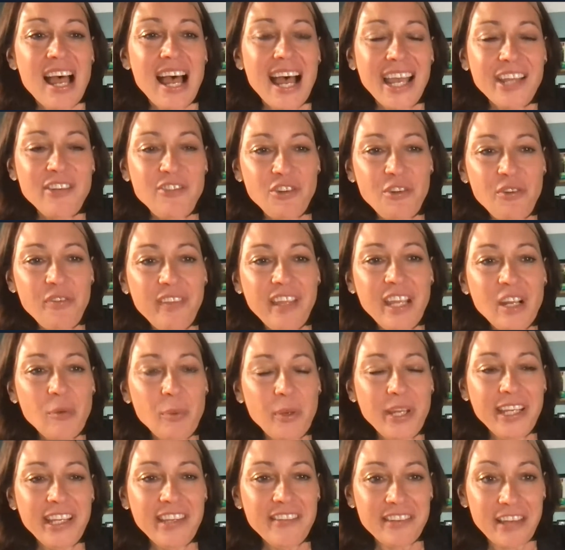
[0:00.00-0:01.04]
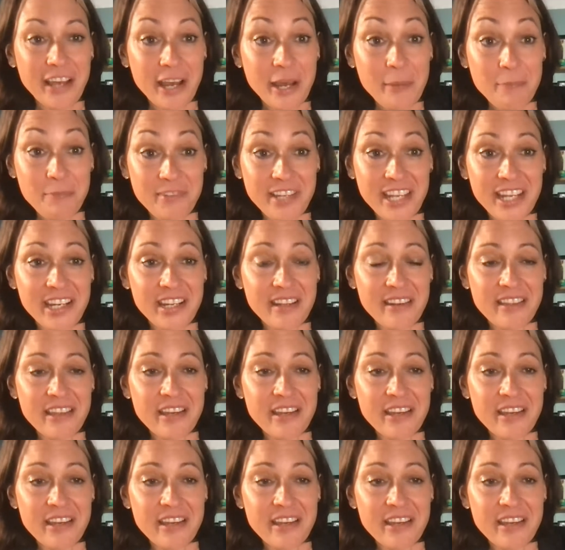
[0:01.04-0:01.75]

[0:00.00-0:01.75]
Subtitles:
I do think we need to update it,